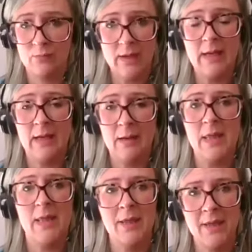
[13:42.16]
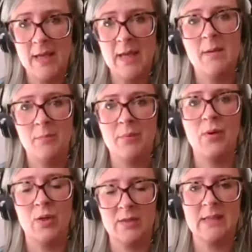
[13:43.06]
is really when the
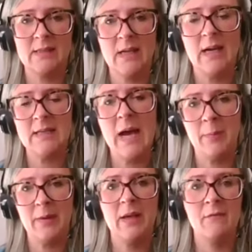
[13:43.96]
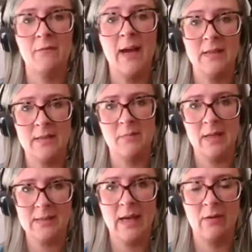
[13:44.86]
process started happening of finding
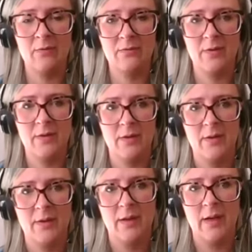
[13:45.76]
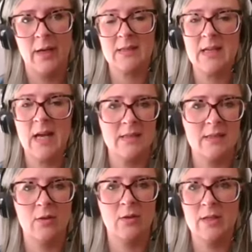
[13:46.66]
myself. And I started
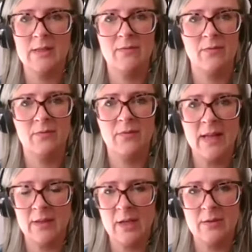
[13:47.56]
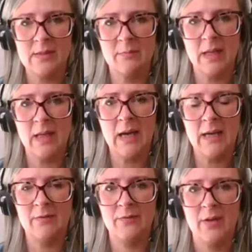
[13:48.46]
to look at different values in my
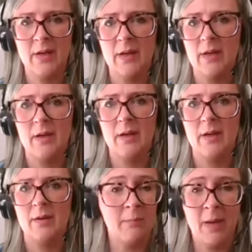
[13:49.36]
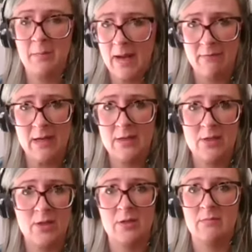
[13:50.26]
life, my
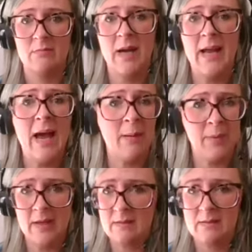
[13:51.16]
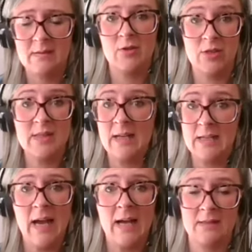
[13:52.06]
marriage, my habits. I just started
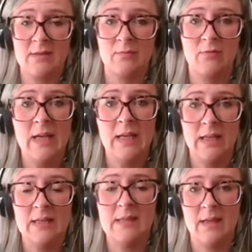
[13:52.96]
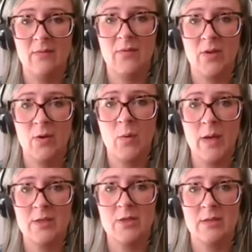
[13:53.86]
to ask some really significant
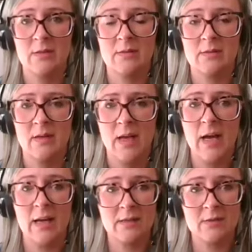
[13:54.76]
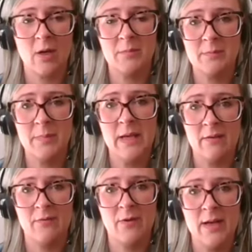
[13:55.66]
questions, and I stopped being
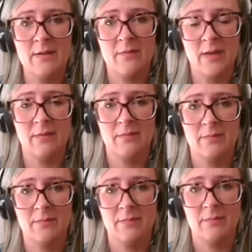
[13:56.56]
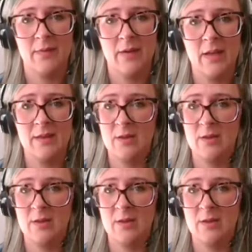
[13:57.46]
afraid of it and